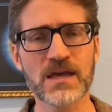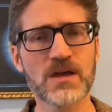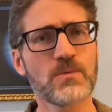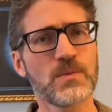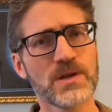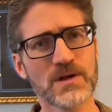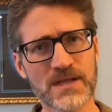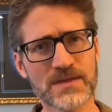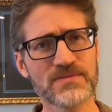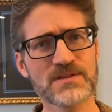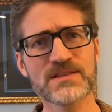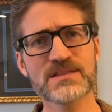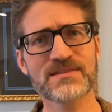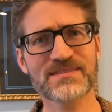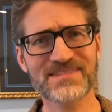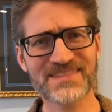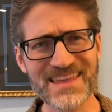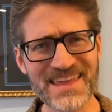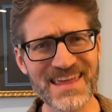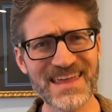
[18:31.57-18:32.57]
We don't even
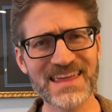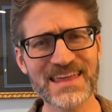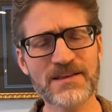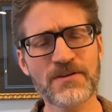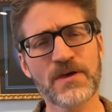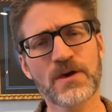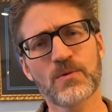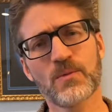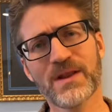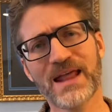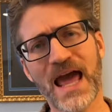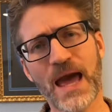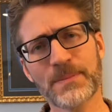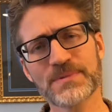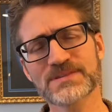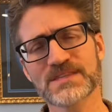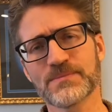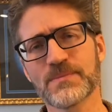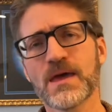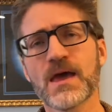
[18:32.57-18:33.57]
see what
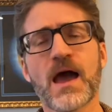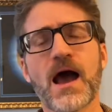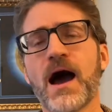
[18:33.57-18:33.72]
happened to them.